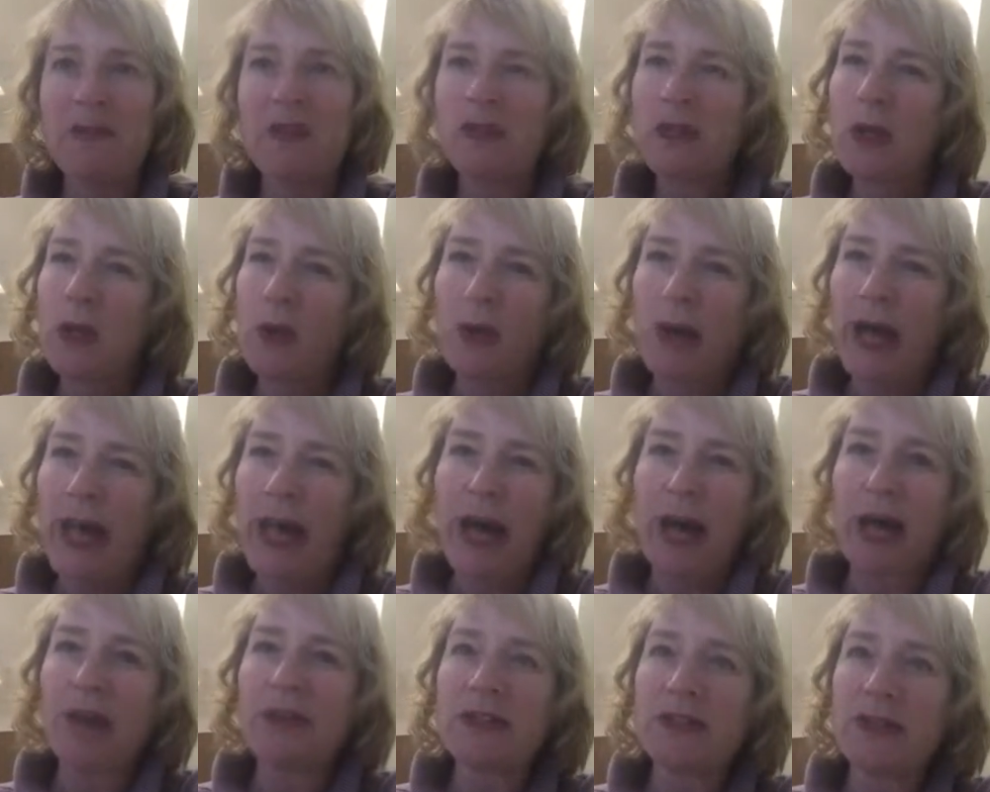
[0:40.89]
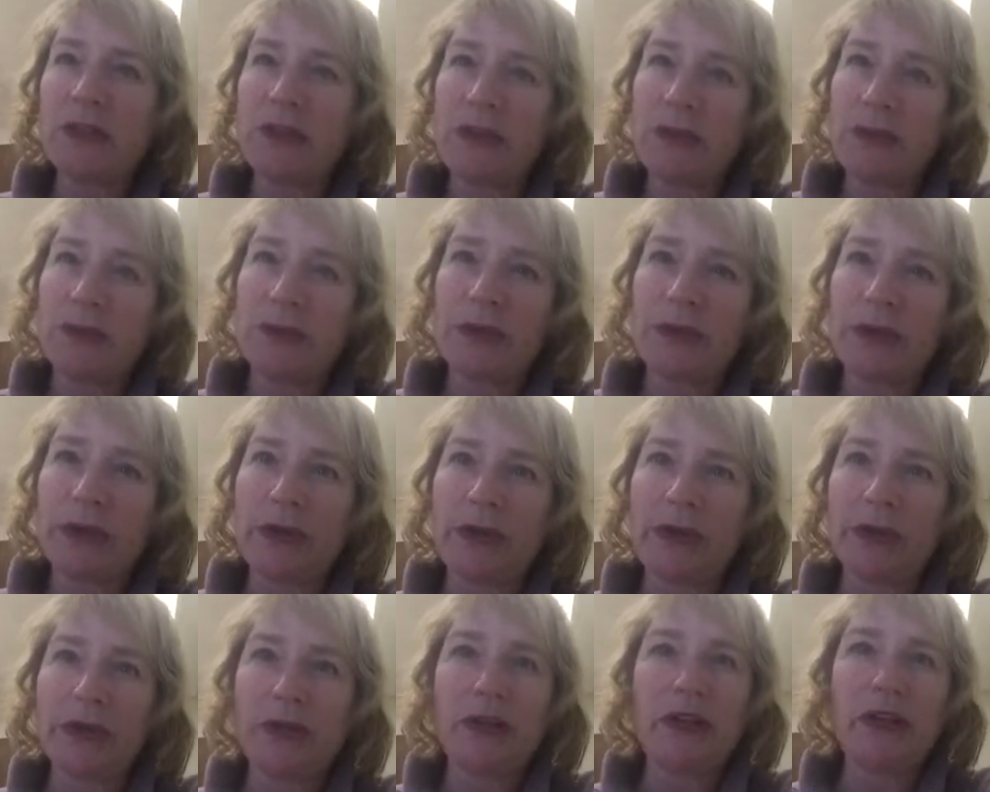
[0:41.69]
So how do you
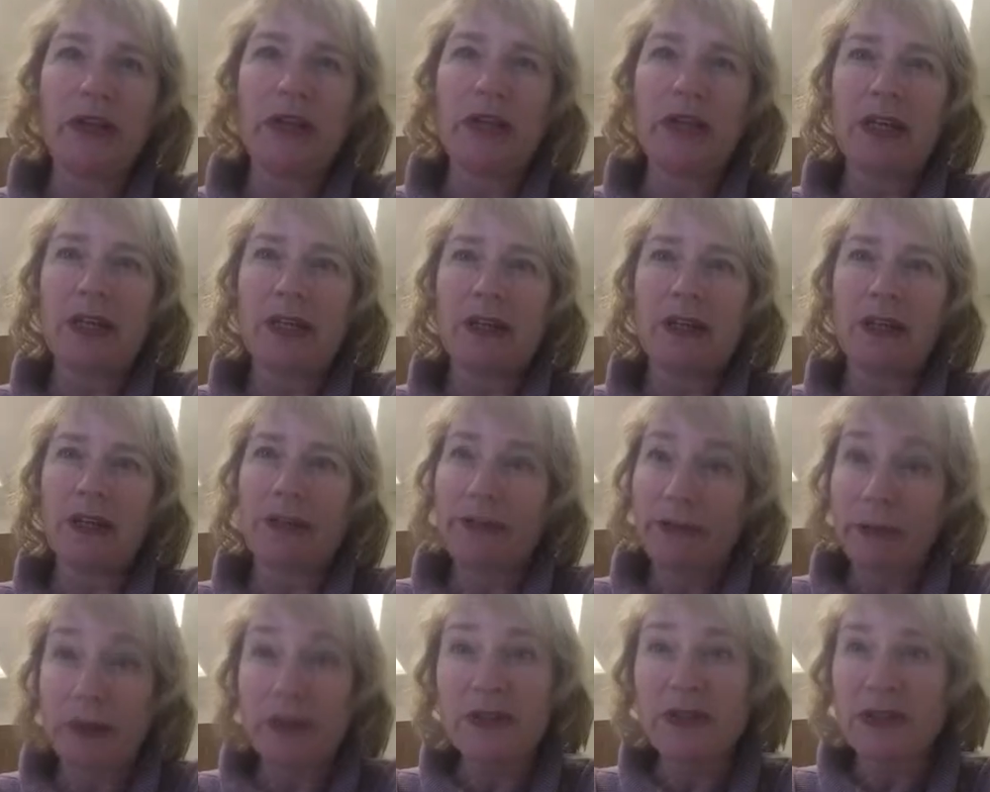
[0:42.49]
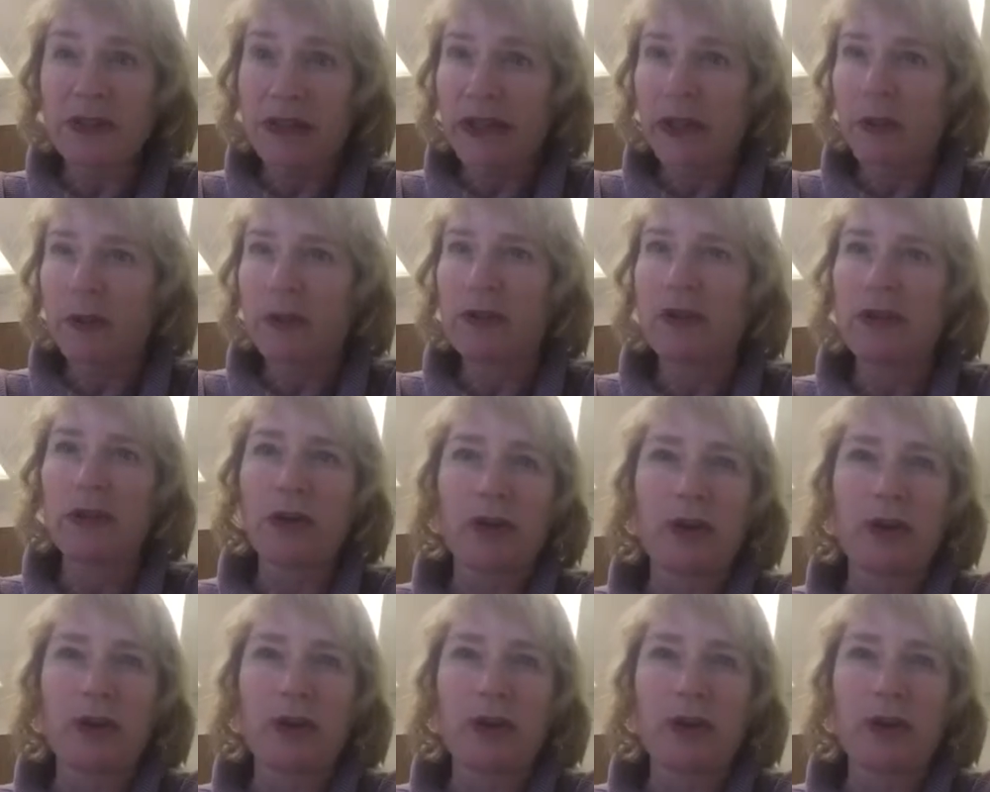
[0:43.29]
learn your first language?